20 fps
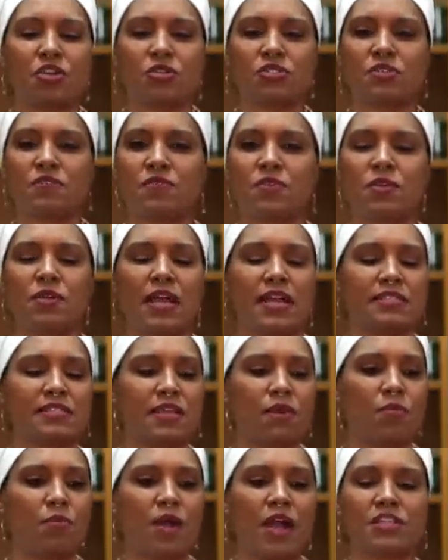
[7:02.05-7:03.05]
Those of you guys
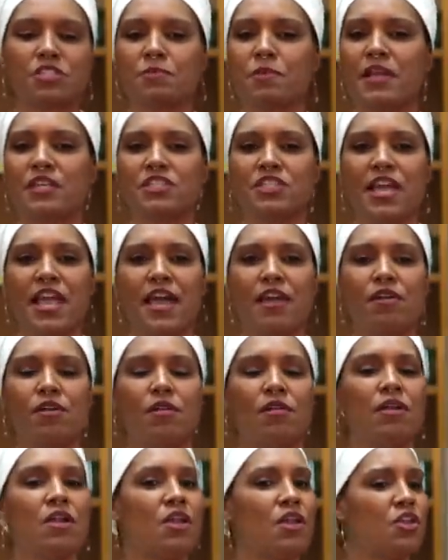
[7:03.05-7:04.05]
that watch my
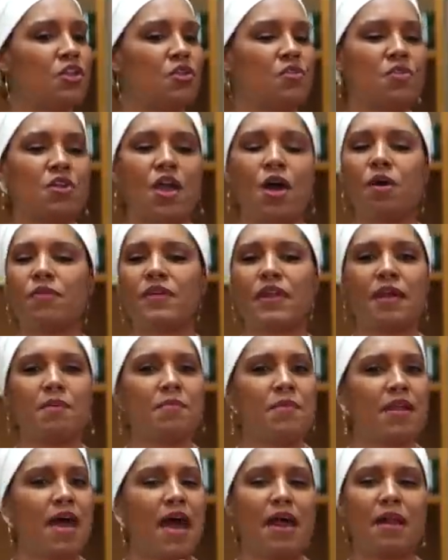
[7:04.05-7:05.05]
channel, you know that
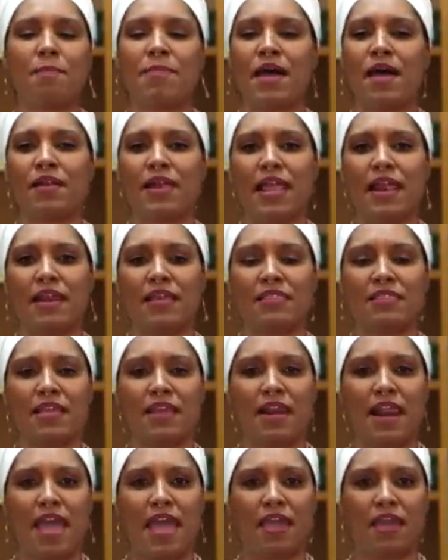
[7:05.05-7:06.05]
I'm not about
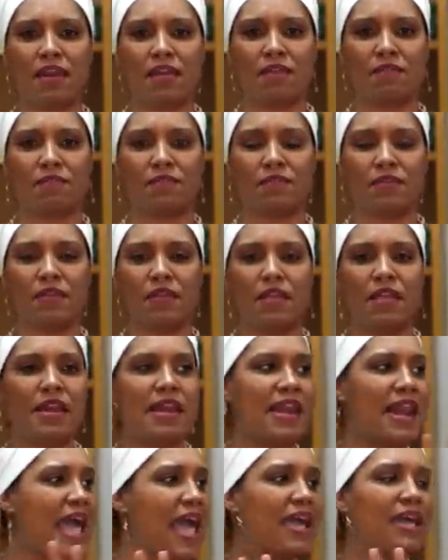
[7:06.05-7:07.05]
anything negative.
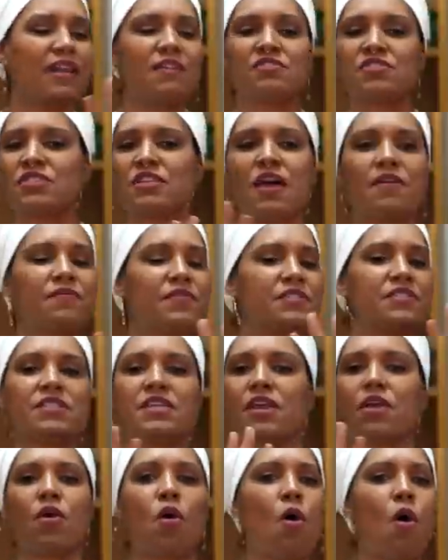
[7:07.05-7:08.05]
Negative stuff is
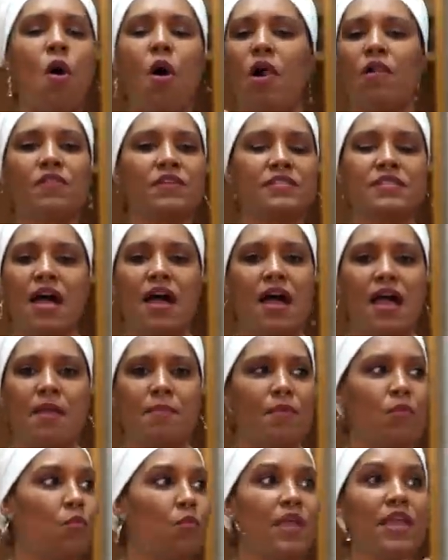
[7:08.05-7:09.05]
there all the
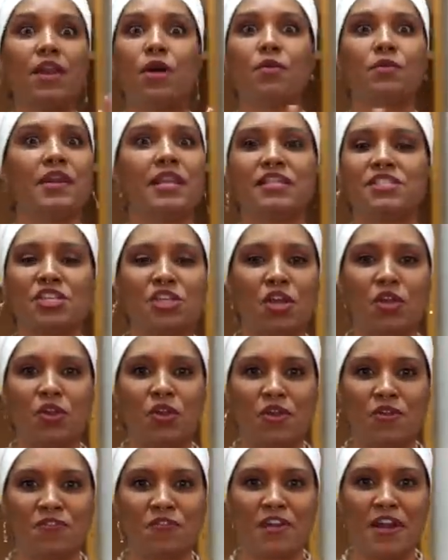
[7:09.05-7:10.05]
time. We don't need to go
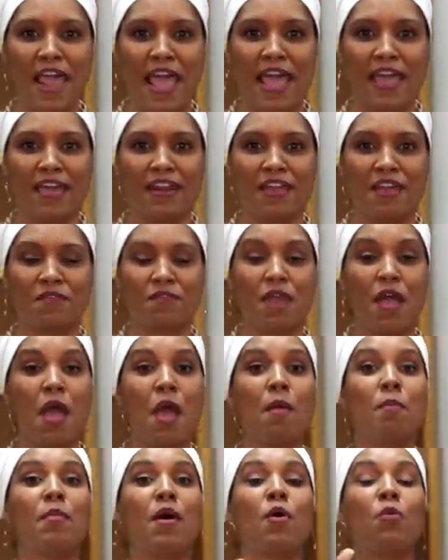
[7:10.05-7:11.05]
look for negative,
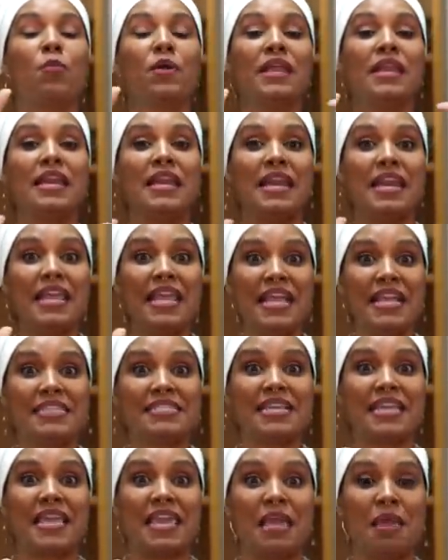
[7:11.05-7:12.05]
but we need
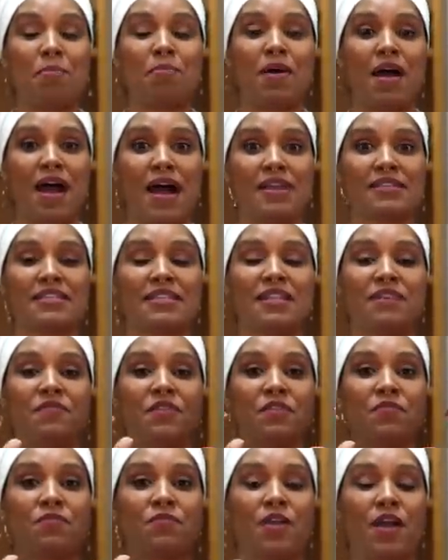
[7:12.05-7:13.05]
to keep positive
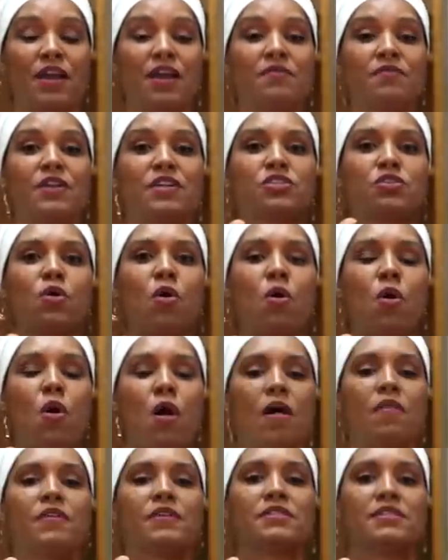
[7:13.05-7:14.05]
in front of us
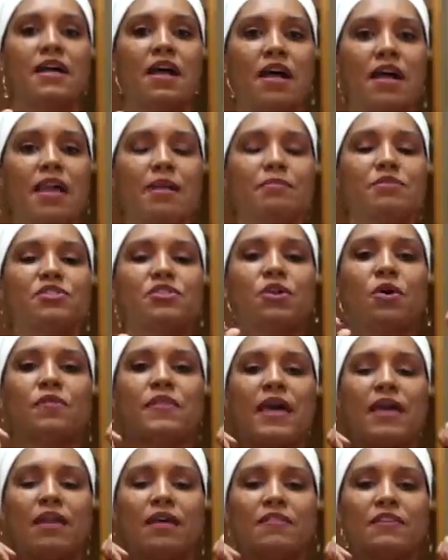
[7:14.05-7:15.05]
all the time so
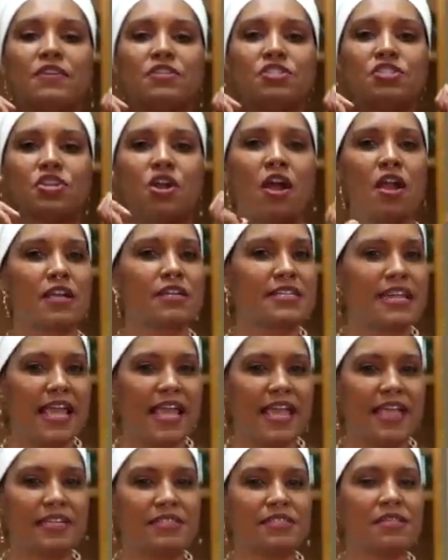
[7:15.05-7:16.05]
that on the dark
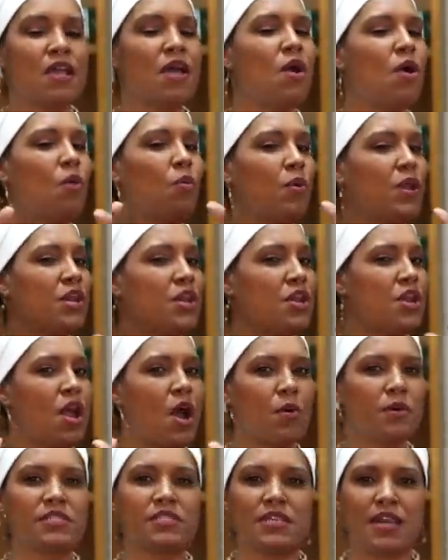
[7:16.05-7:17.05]
days, we
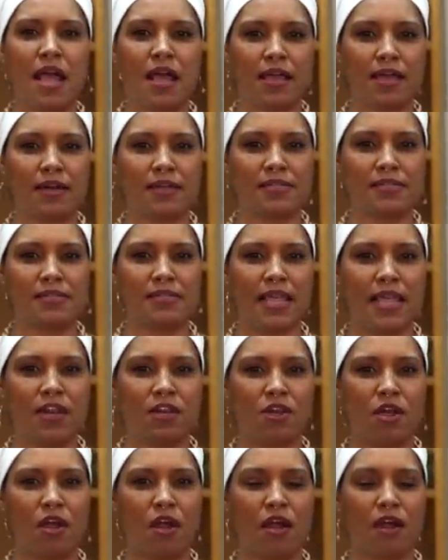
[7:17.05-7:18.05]
know it's not gonna stay
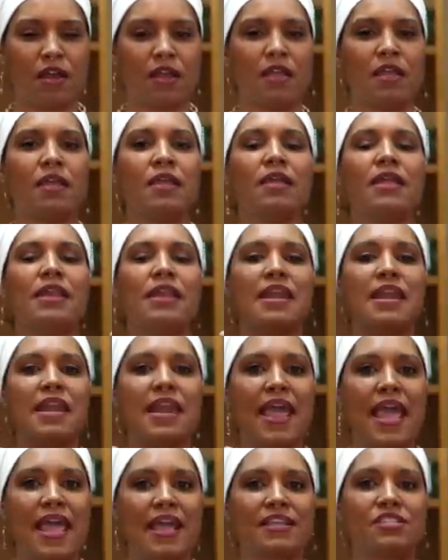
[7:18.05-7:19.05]
dark.
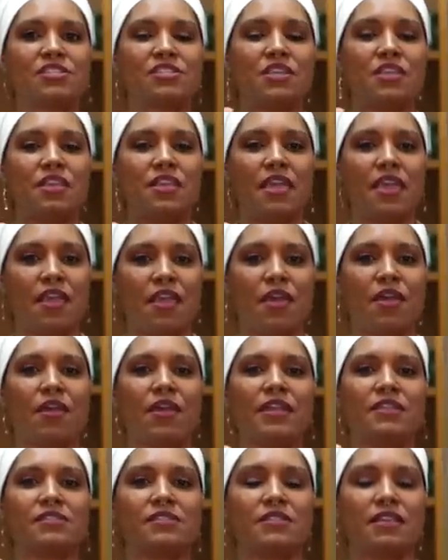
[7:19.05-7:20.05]
Next year
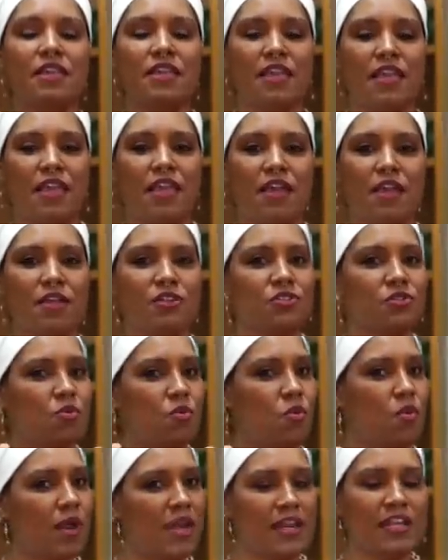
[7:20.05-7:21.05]
is the year
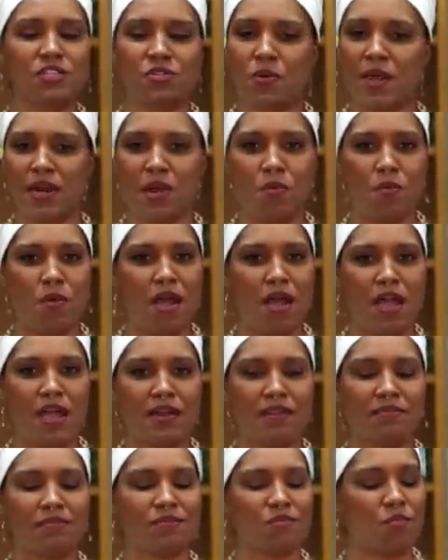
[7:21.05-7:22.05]

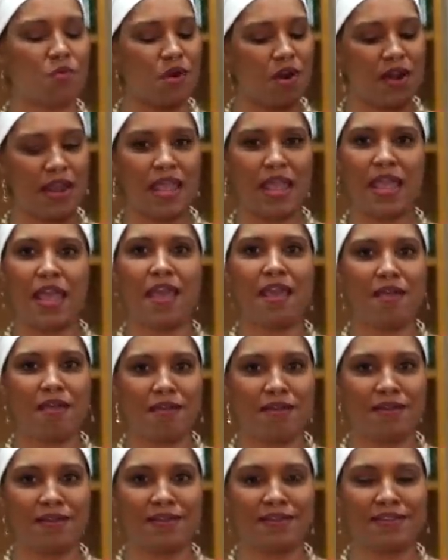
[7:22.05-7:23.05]
2021. We're
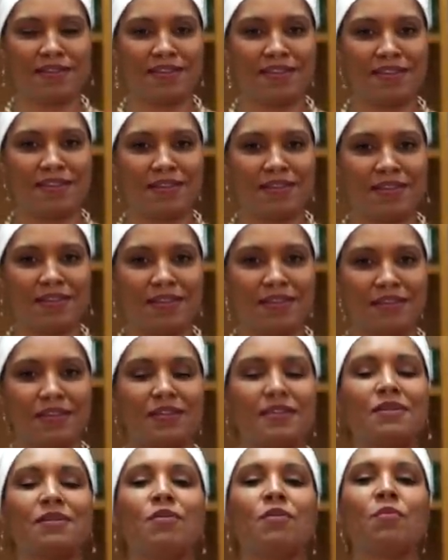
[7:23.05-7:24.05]
here.
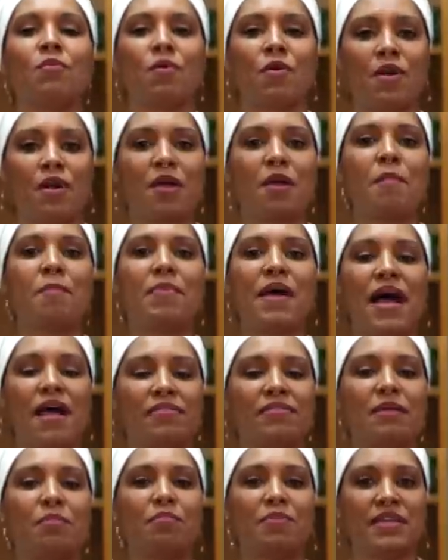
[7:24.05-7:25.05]
We're
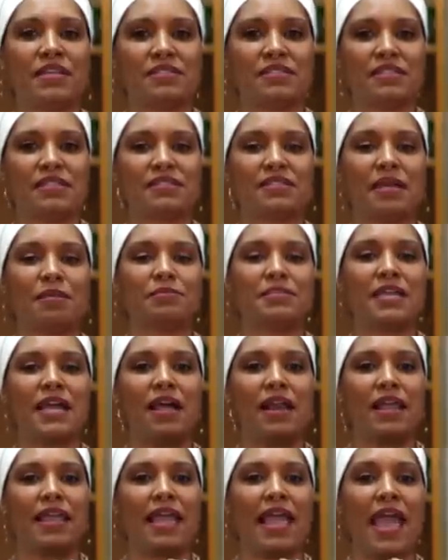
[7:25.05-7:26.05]
about the business. I'm
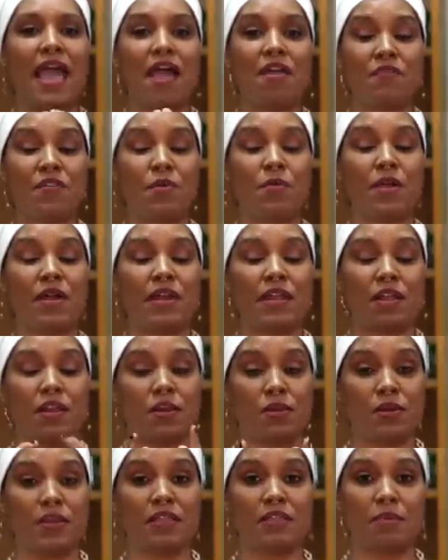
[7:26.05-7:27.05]
telling everyone,
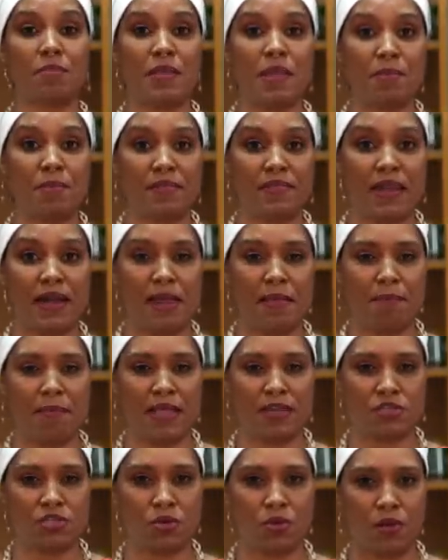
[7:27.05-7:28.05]
including the people that I
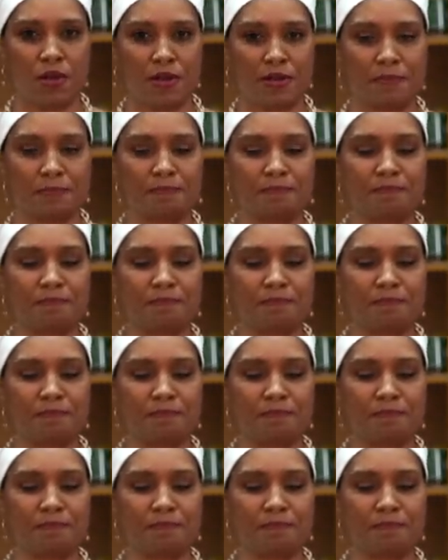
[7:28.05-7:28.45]
mentor,